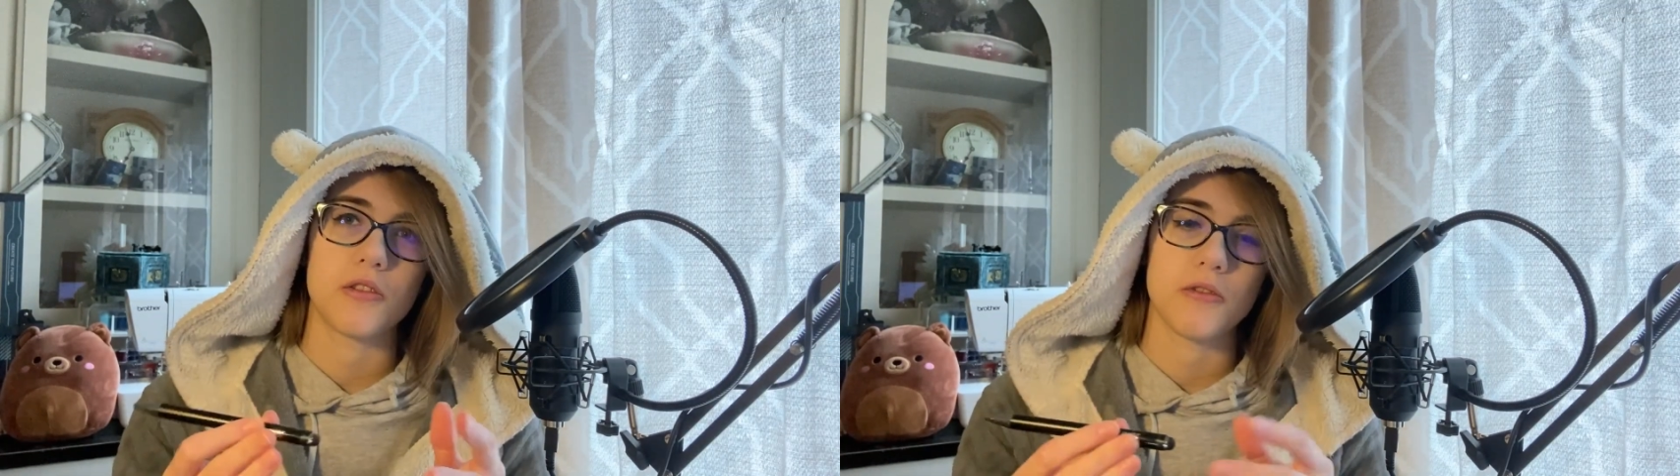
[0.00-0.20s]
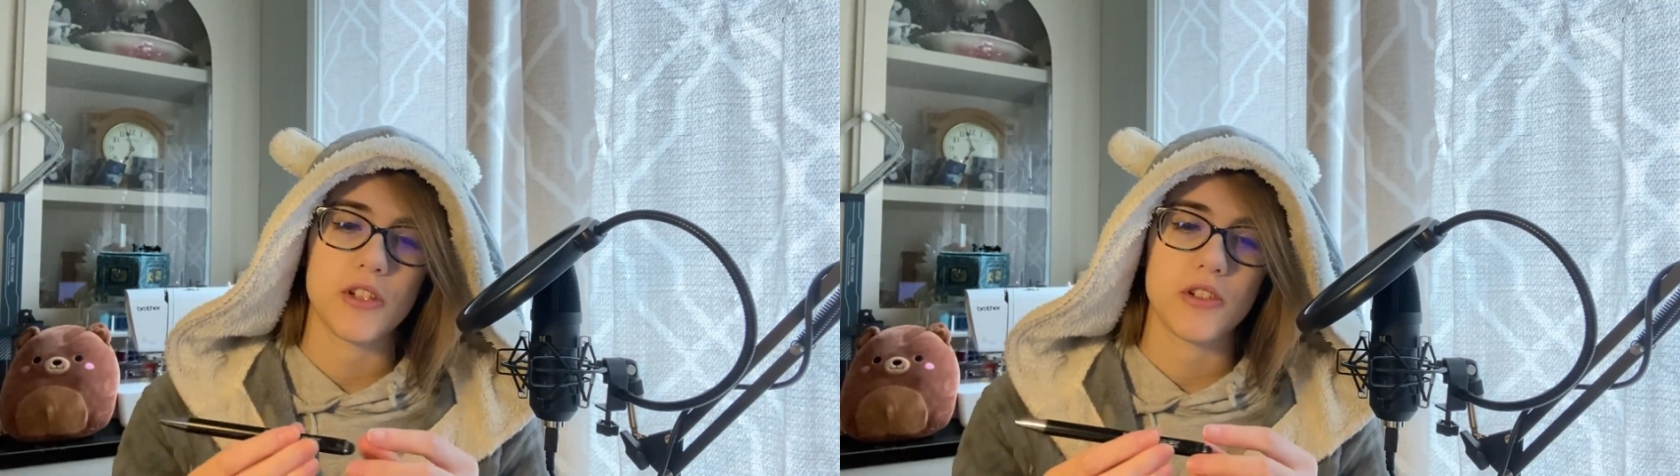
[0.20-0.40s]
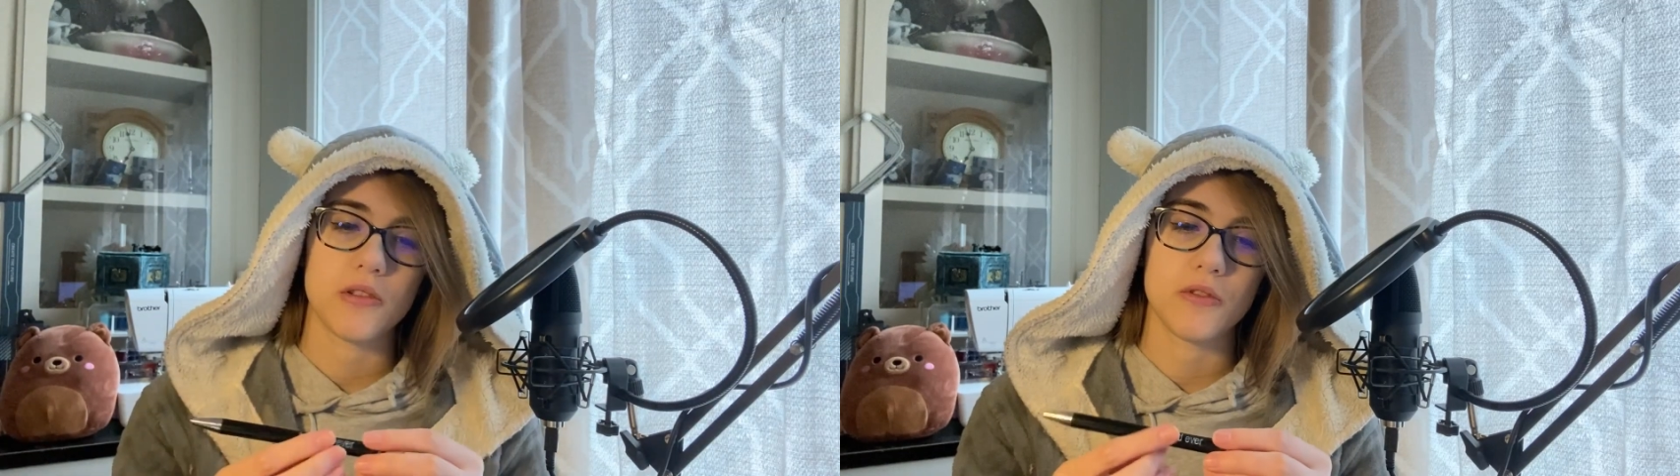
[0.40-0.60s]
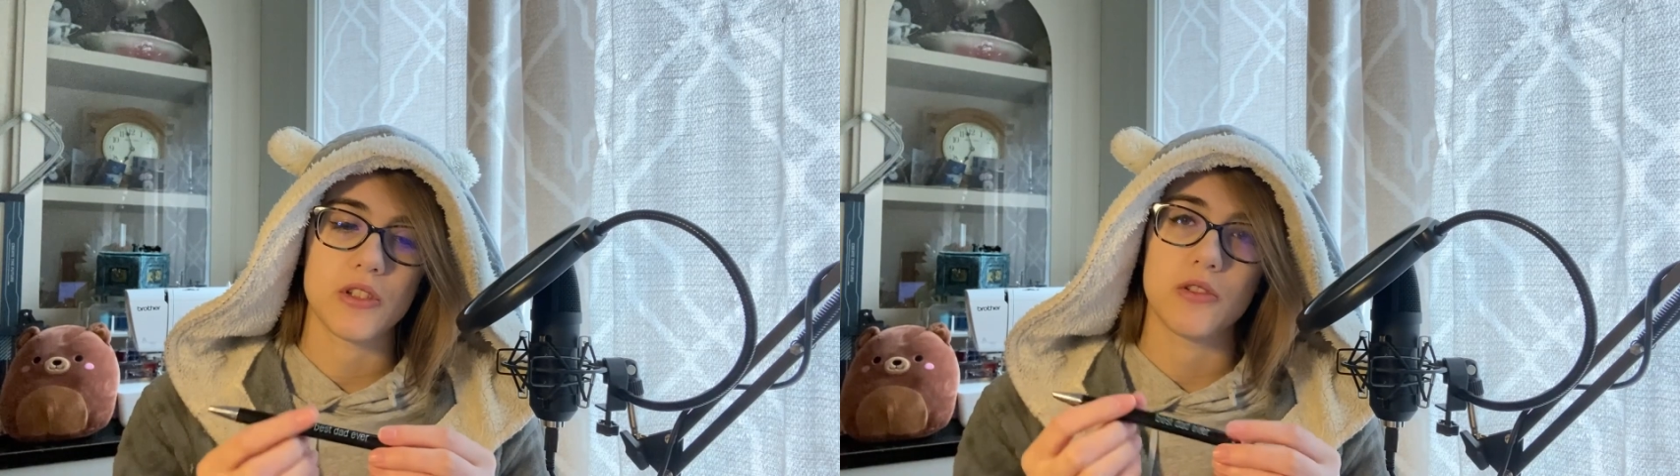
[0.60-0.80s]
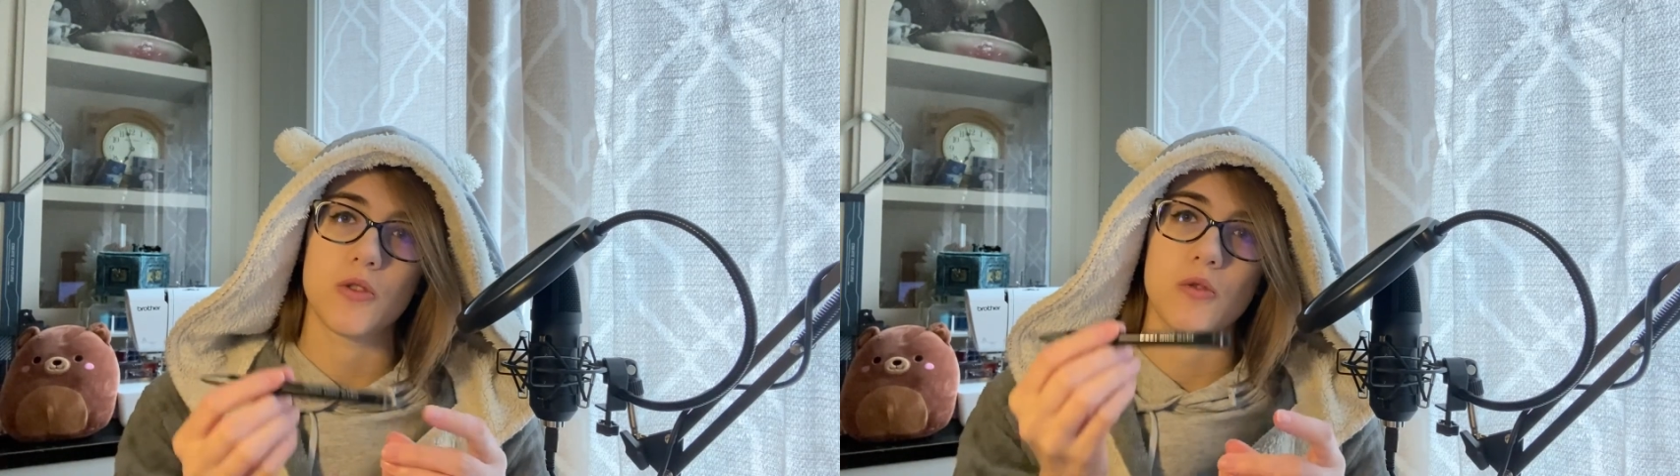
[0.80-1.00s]
originally it
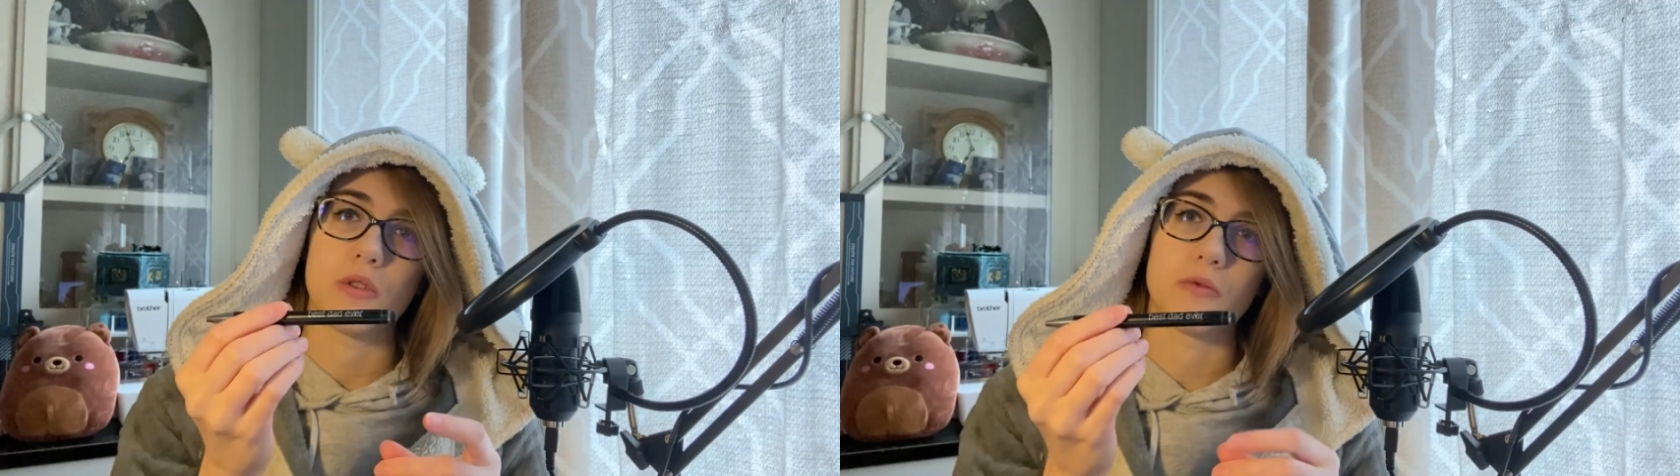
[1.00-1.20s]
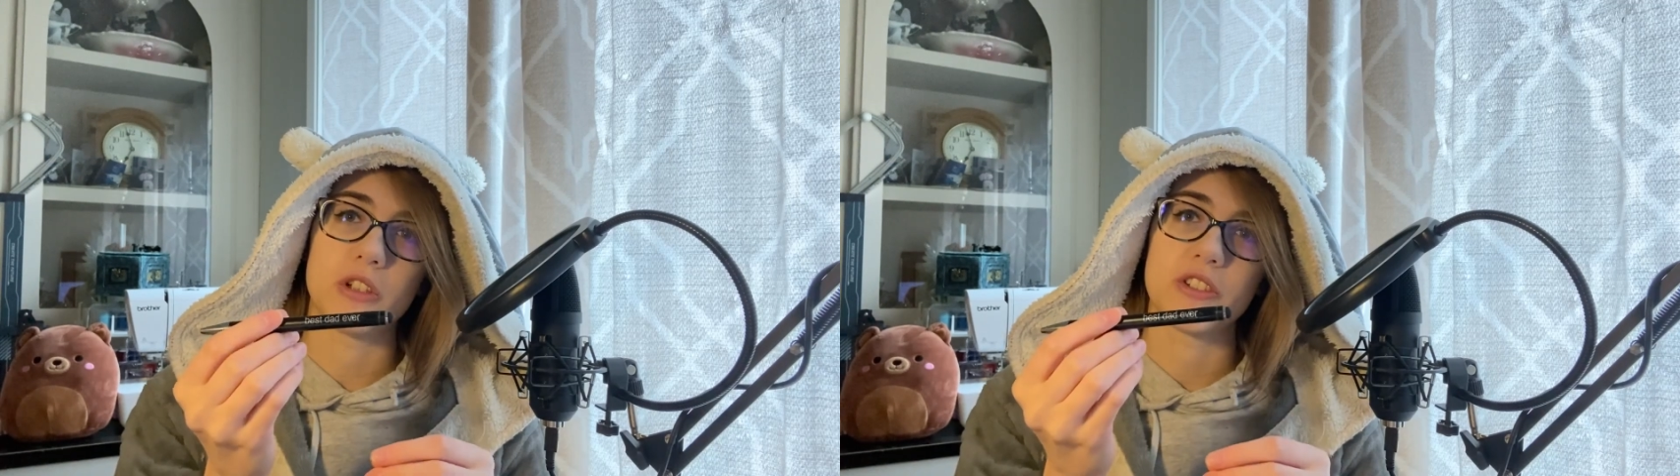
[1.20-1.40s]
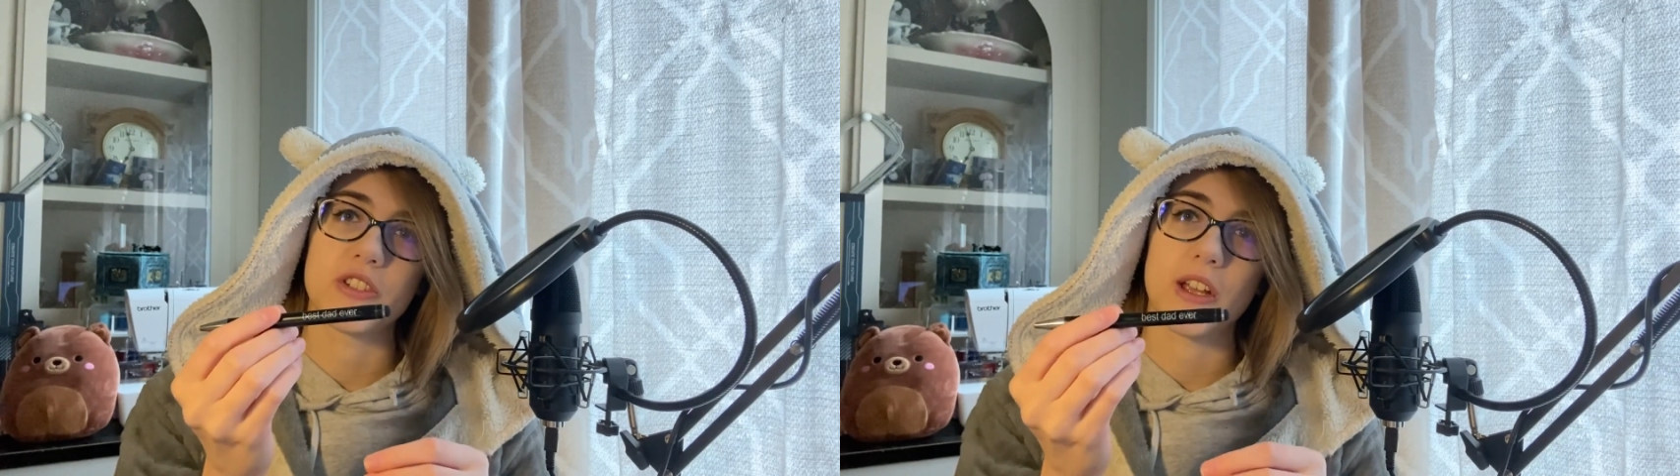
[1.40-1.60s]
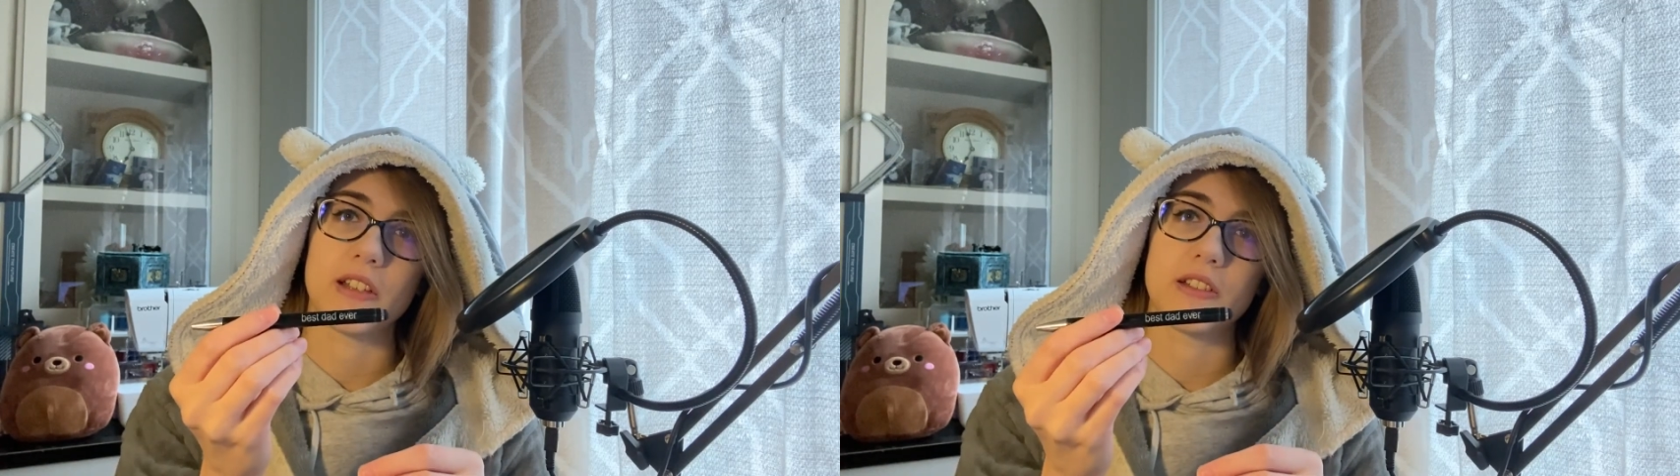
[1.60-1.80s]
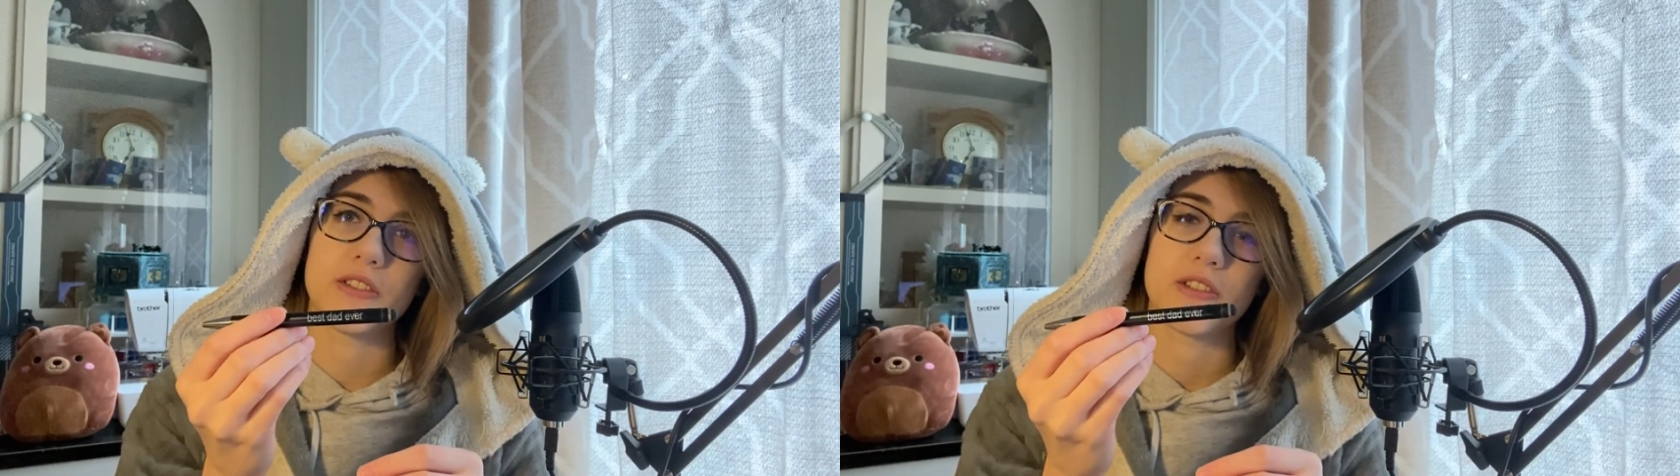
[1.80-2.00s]
was a 2-in-1
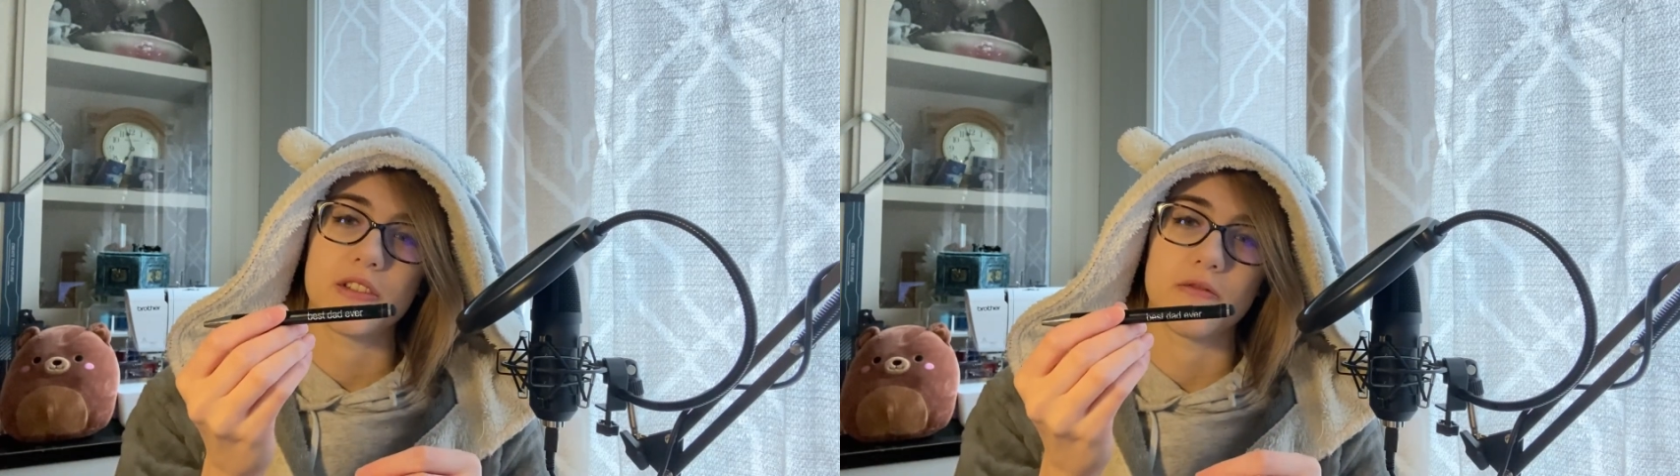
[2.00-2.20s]
stylus